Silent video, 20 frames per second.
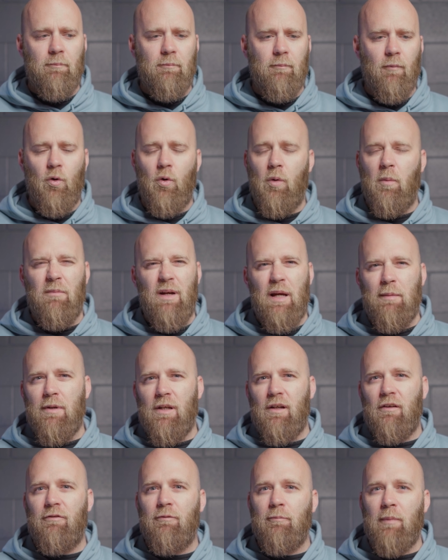or
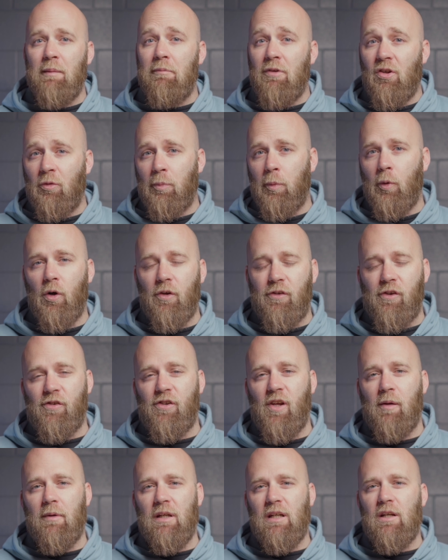maybe sports or
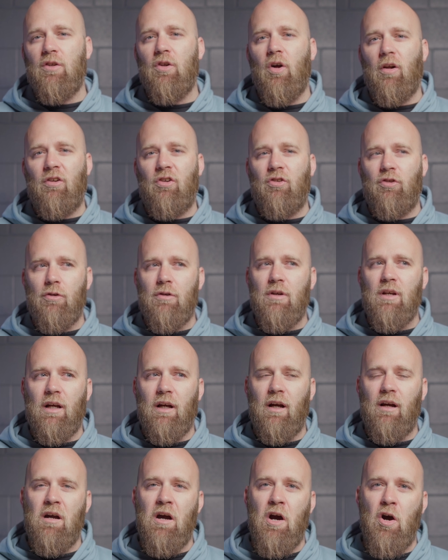something, you're not
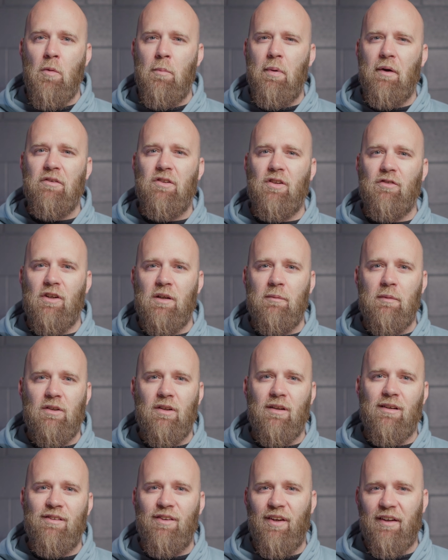shooting a whole bunch of
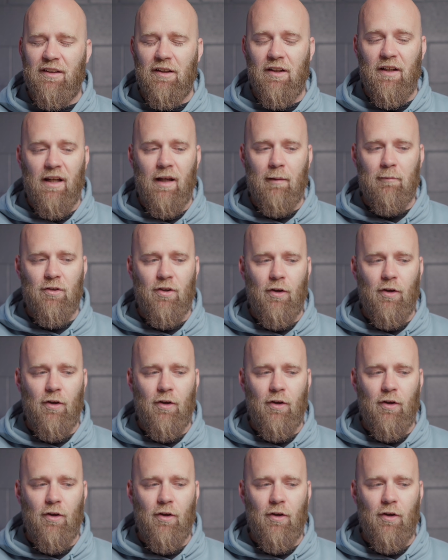images like I am.